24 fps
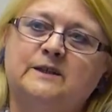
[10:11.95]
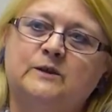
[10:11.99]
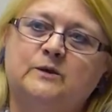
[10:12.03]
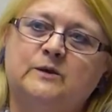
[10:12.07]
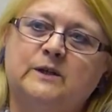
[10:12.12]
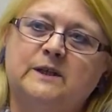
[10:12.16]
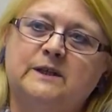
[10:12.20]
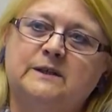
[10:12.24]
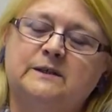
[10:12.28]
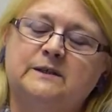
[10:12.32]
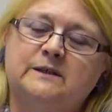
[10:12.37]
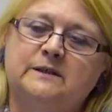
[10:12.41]
You
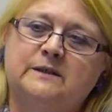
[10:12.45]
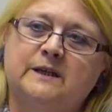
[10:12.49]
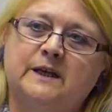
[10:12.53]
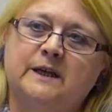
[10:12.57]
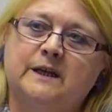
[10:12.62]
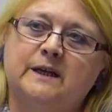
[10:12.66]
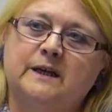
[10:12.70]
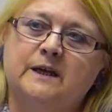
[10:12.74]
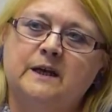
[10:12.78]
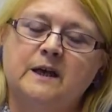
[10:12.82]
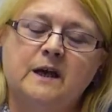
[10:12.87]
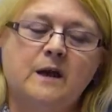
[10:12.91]
need to
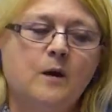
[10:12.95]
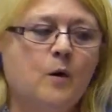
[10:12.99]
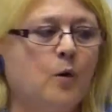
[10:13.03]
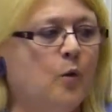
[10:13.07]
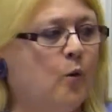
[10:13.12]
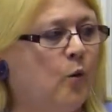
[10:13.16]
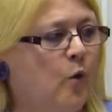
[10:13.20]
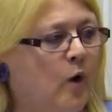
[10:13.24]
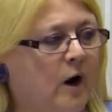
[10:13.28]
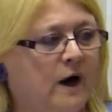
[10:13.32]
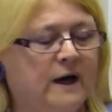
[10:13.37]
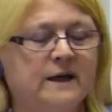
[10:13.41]
think,
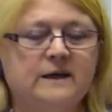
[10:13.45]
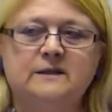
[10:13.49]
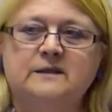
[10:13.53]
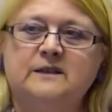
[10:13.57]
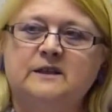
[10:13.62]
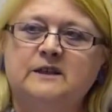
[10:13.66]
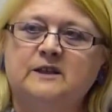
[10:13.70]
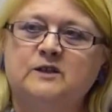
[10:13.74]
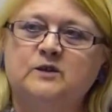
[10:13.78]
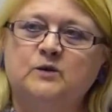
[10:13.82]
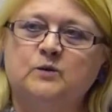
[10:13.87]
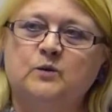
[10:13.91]
why is
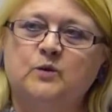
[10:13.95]
this